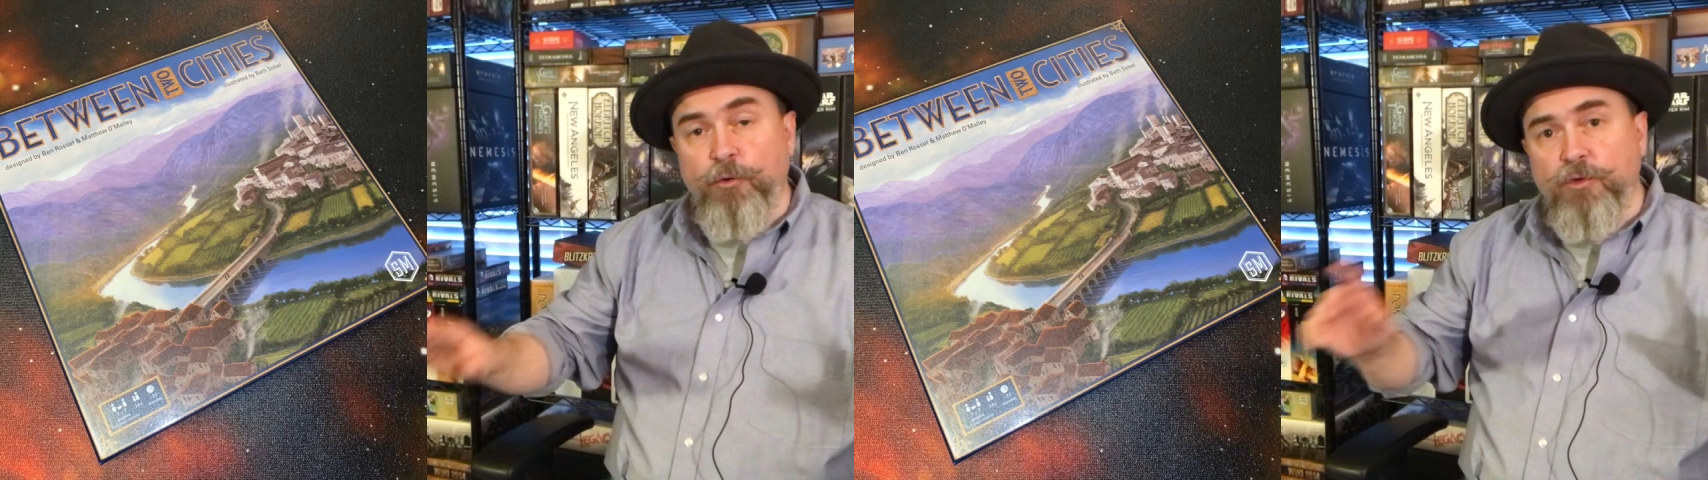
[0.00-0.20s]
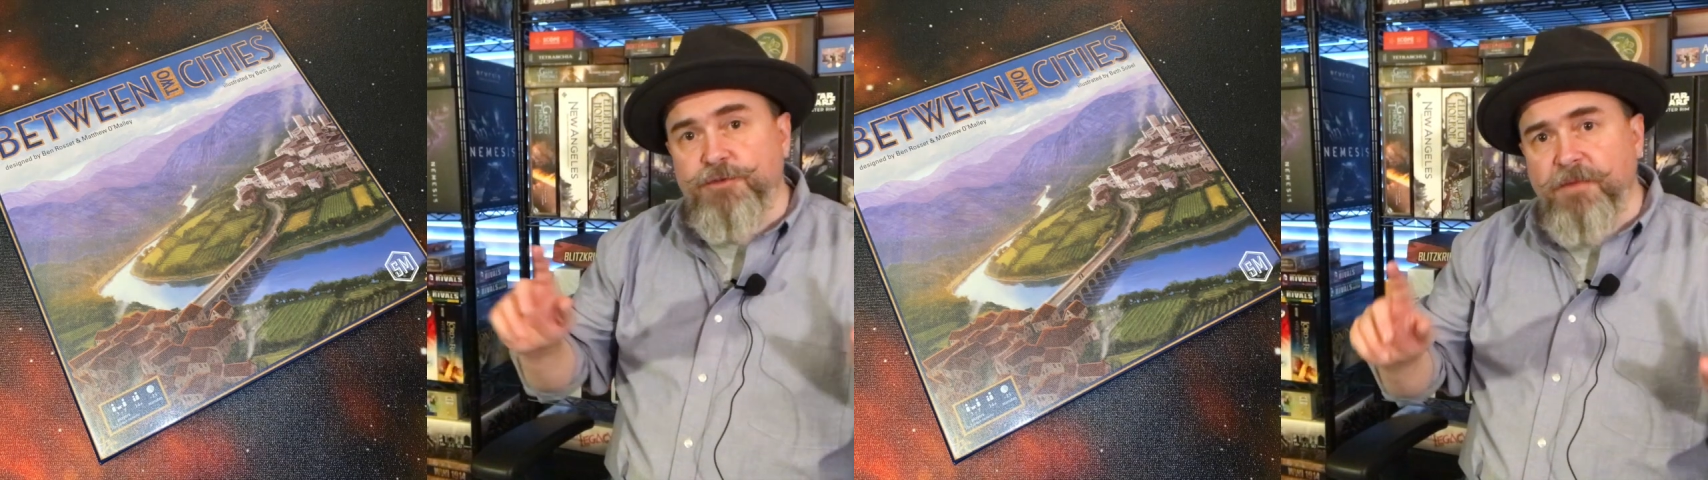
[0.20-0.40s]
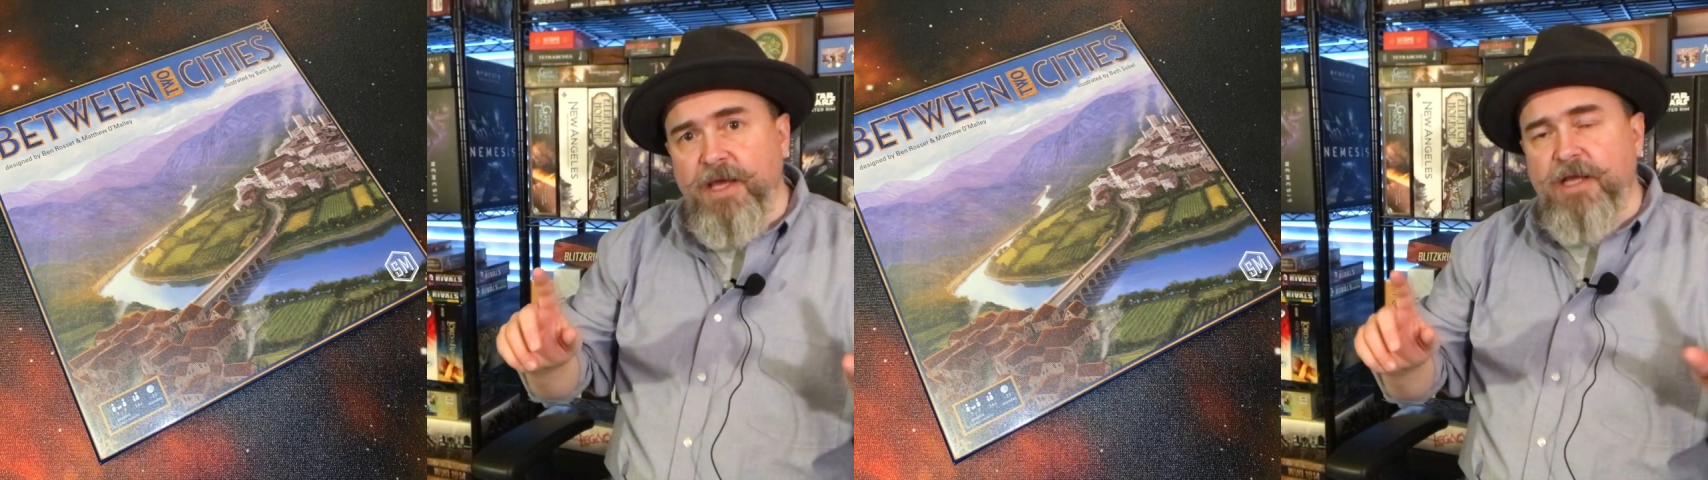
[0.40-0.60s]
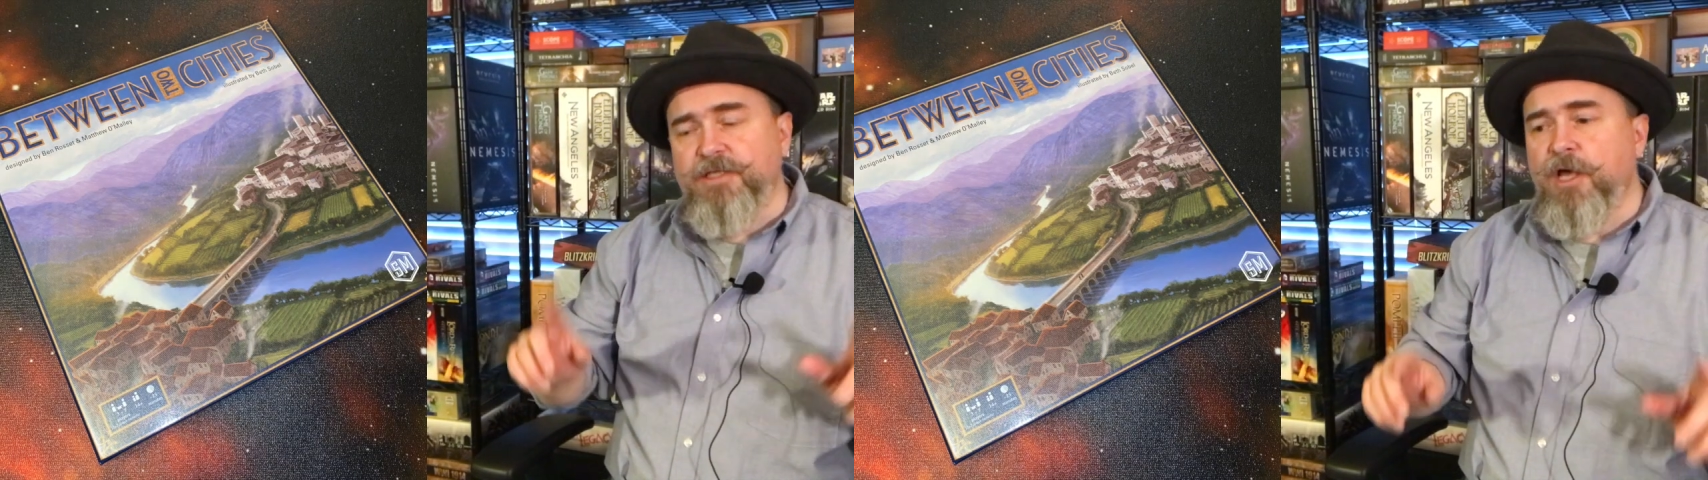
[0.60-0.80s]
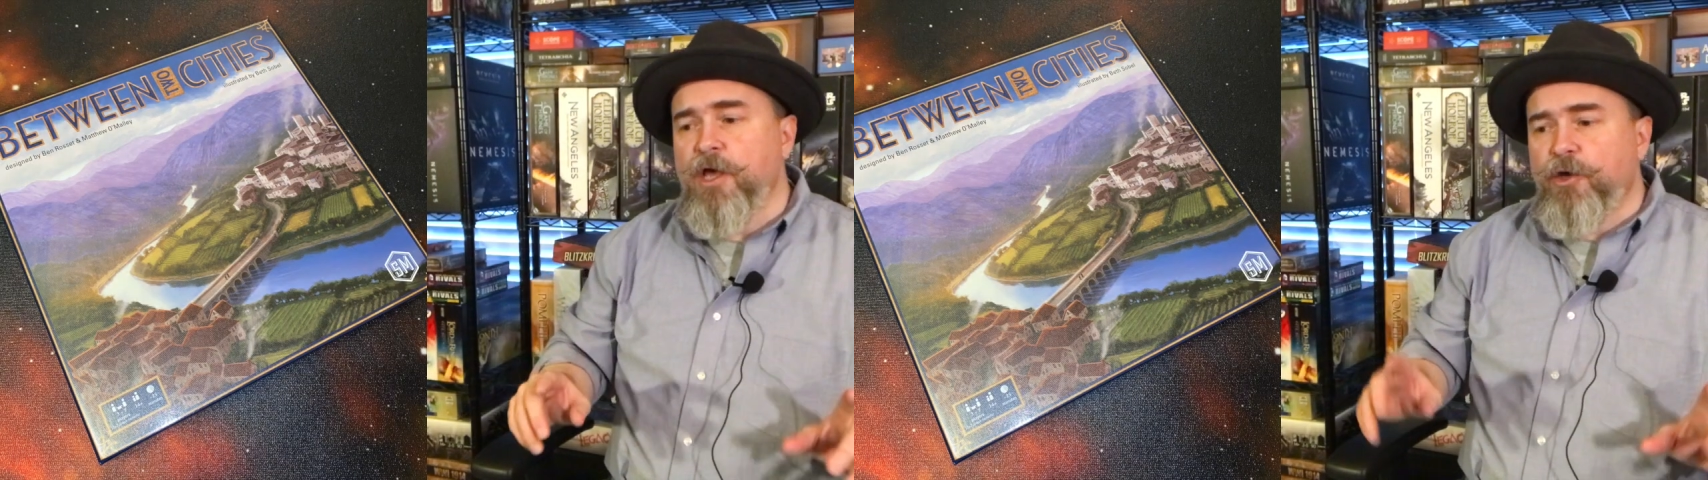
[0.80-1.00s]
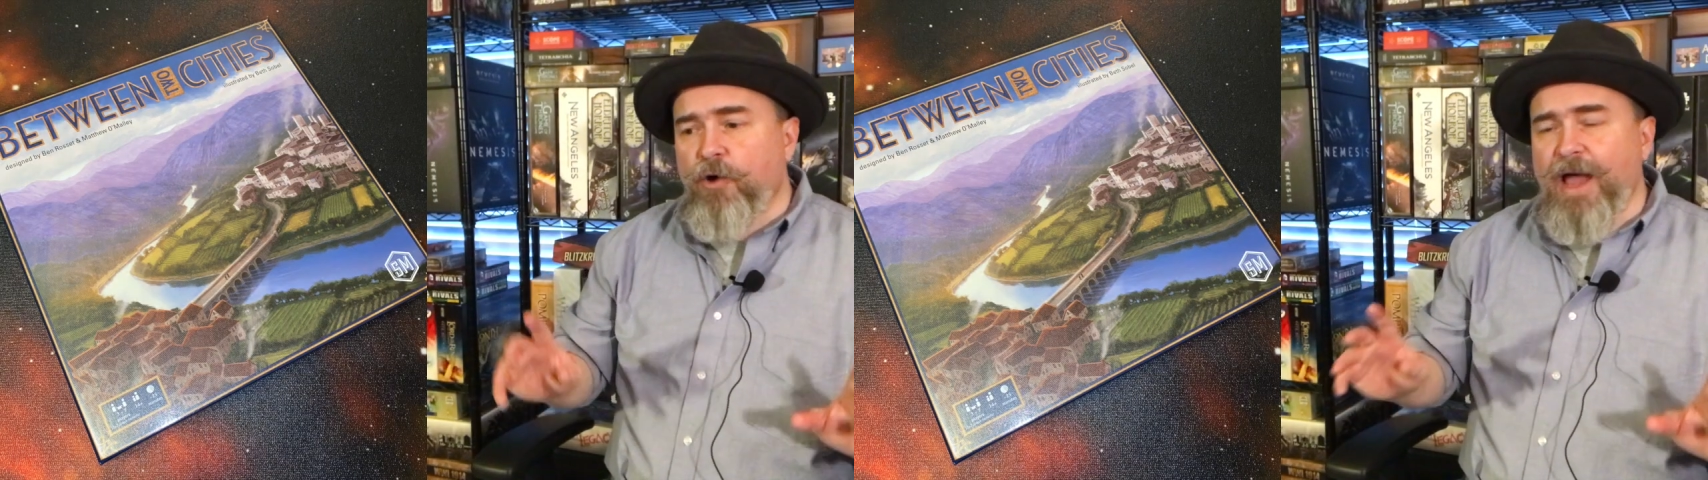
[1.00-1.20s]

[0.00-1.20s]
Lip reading: which means you're